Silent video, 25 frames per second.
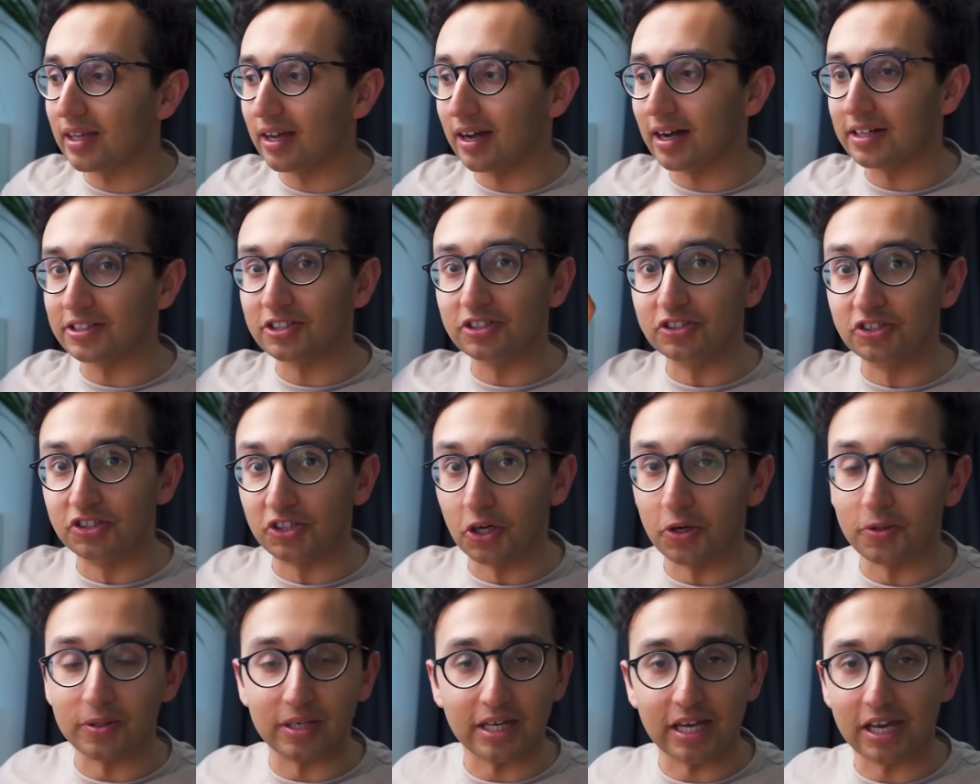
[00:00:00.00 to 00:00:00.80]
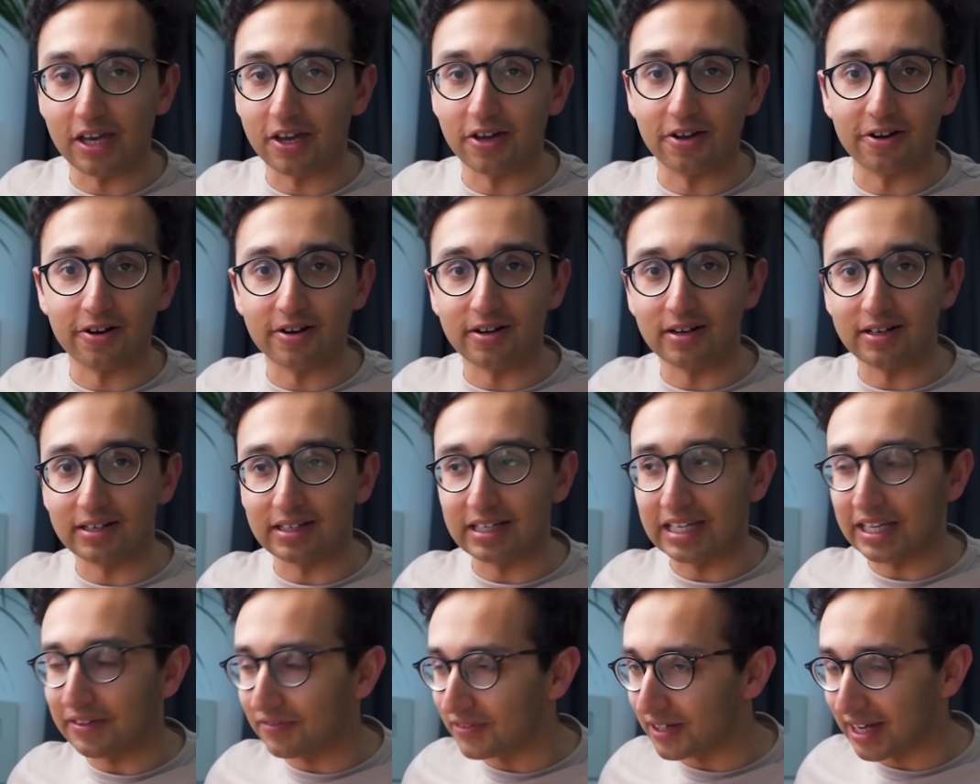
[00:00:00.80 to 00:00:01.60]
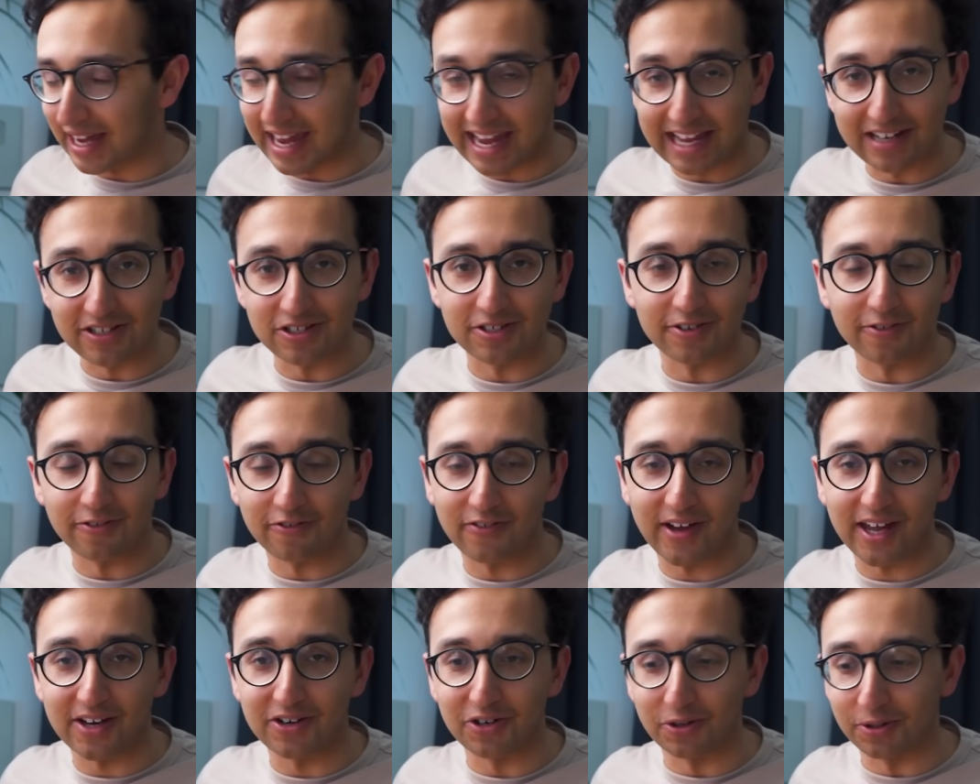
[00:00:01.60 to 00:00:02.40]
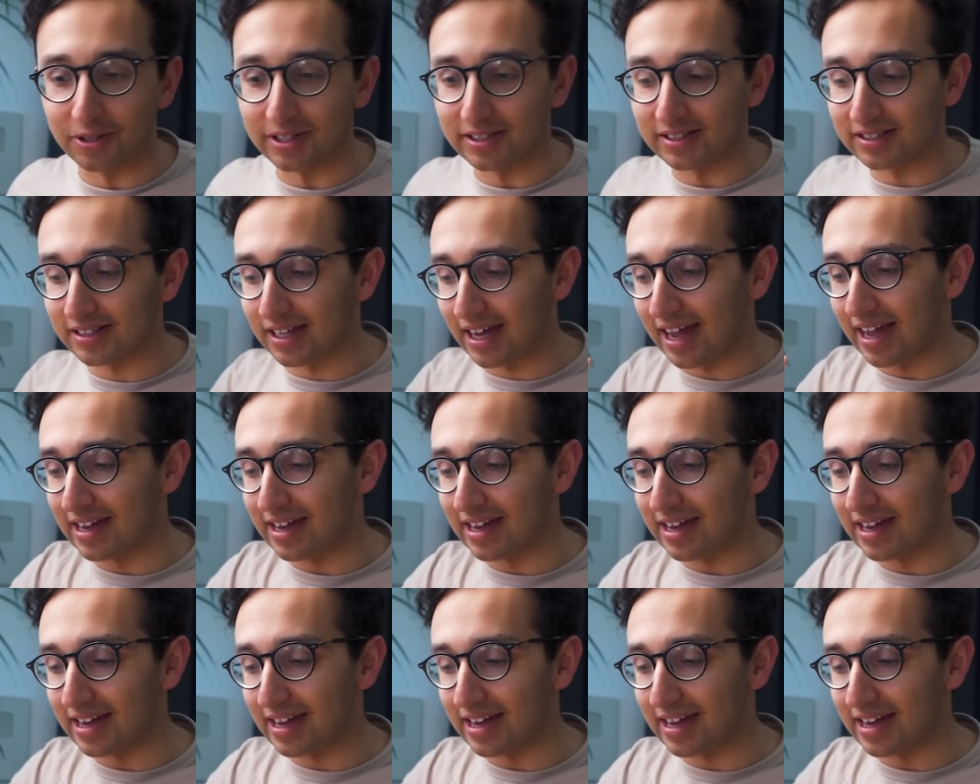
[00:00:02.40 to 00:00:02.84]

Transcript: I just don't hear even a hint of fan noise.